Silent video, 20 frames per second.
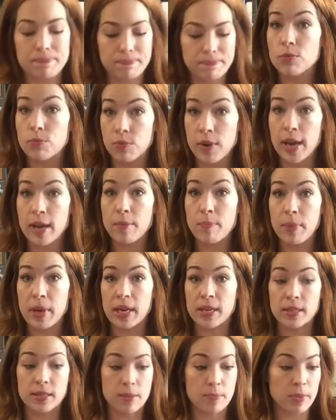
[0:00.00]
Red
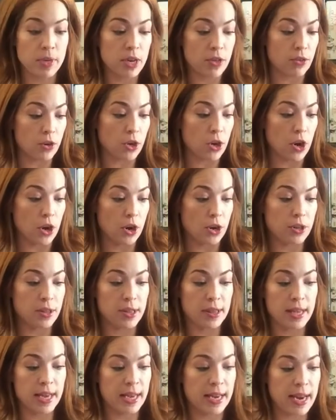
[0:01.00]
picked up another card
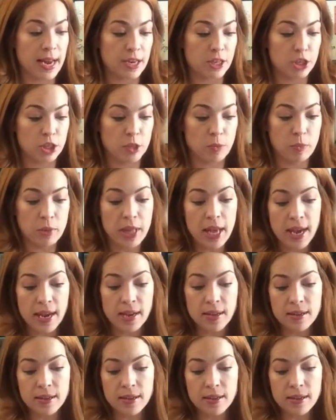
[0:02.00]
that they can actually play